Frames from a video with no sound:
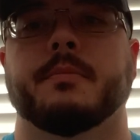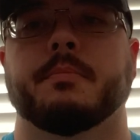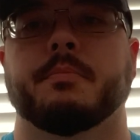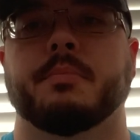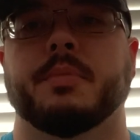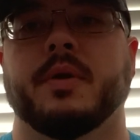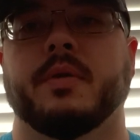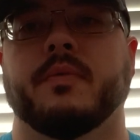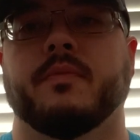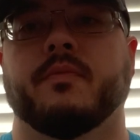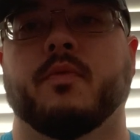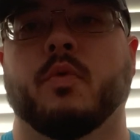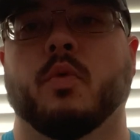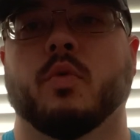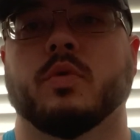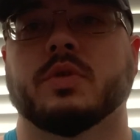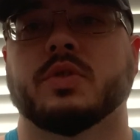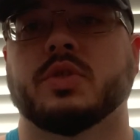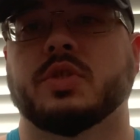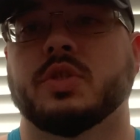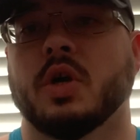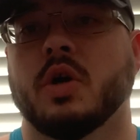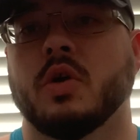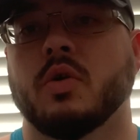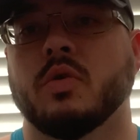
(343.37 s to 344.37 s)
But for
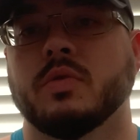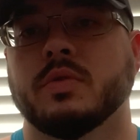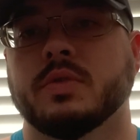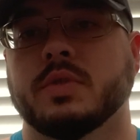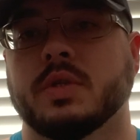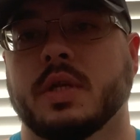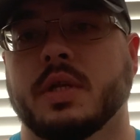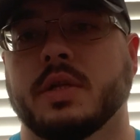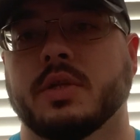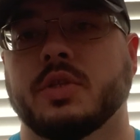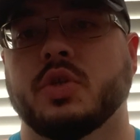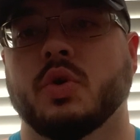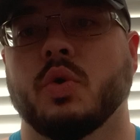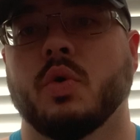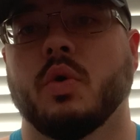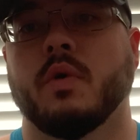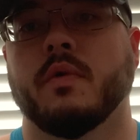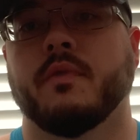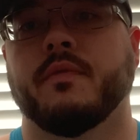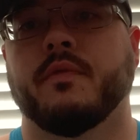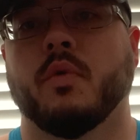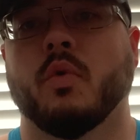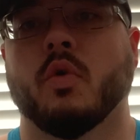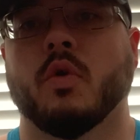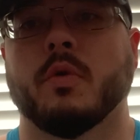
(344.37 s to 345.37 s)
stones on a
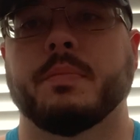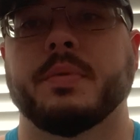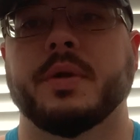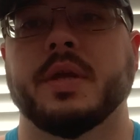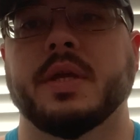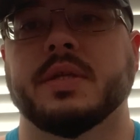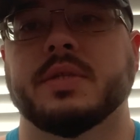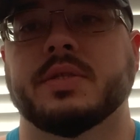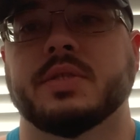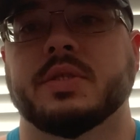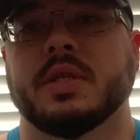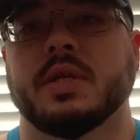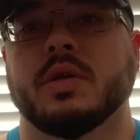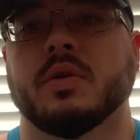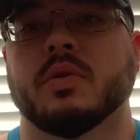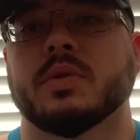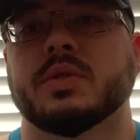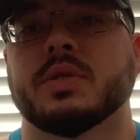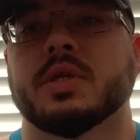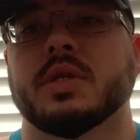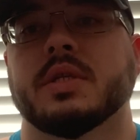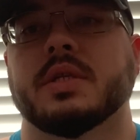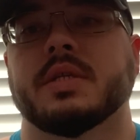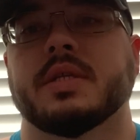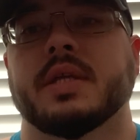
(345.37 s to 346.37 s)
204P steel, it's
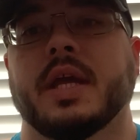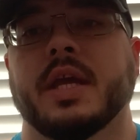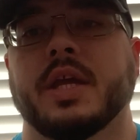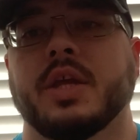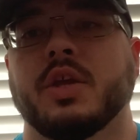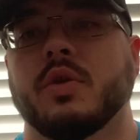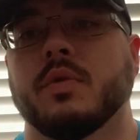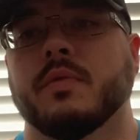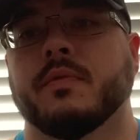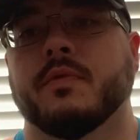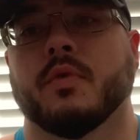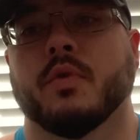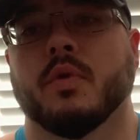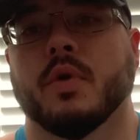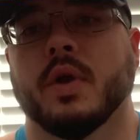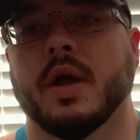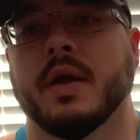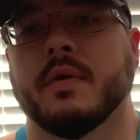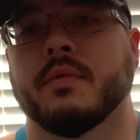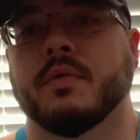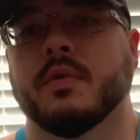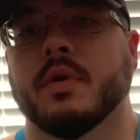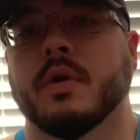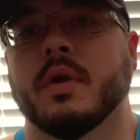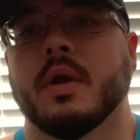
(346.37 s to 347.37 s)
going to take you
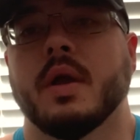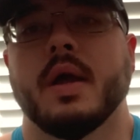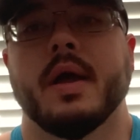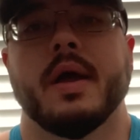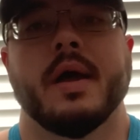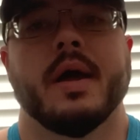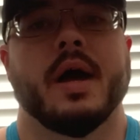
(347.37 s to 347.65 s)
forever.